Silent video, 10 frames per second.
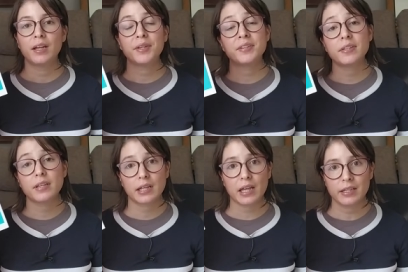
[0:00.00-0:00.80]
This is
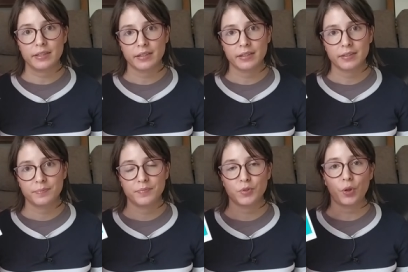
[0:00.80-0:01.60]
a classic,
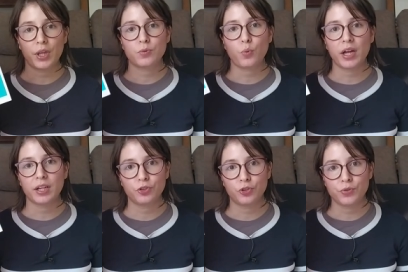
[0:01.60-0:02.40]
so that's why
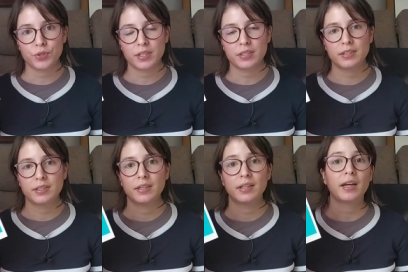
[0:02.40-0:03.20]
I chose it.
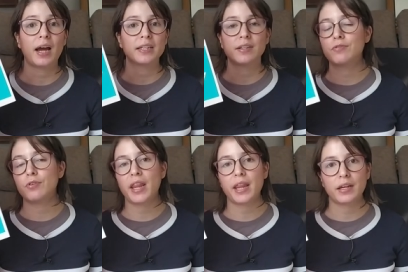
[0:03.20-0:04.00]
I never
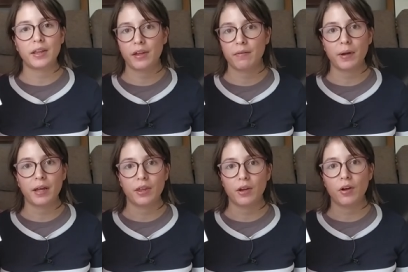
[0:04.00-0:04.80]
read anything
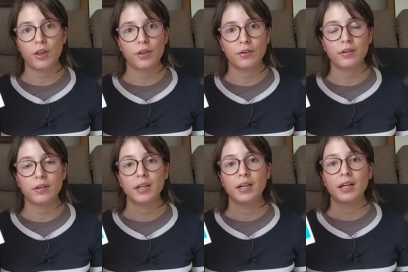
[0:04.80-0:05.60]
by the author.
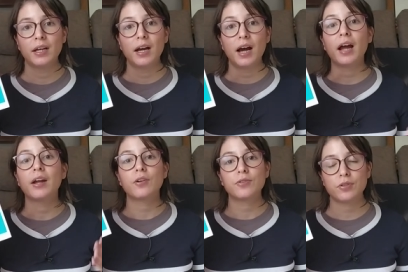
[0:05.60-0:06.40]

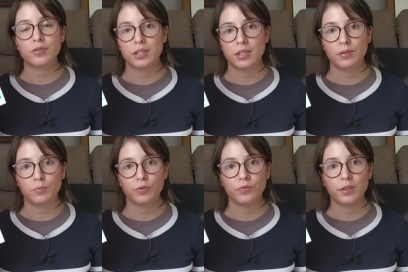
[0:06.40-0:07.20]
I also see the
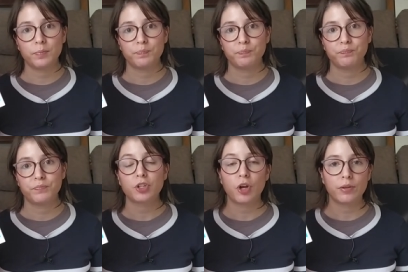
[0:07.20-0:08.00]
movie,
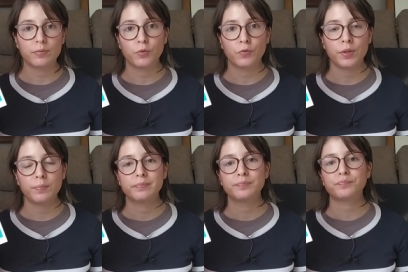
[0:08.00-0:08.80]
saw the movie,
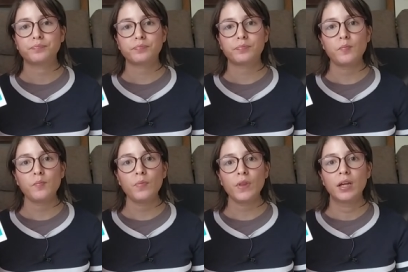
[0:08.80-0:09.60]

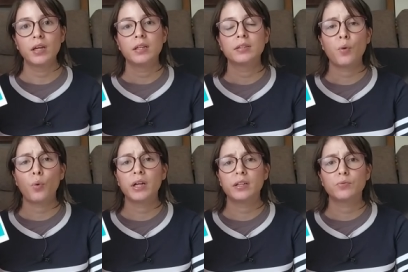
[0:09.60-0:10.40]
the
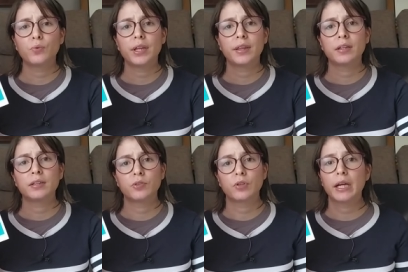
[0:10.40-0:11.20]
one with
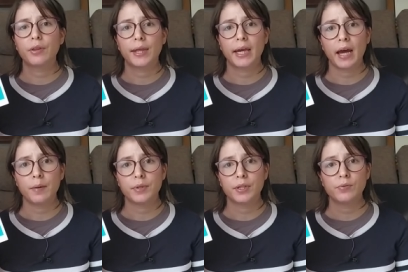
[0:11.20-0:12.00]
Leonardo
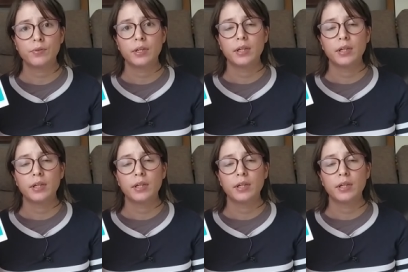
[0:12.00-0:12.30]
DiCaprio.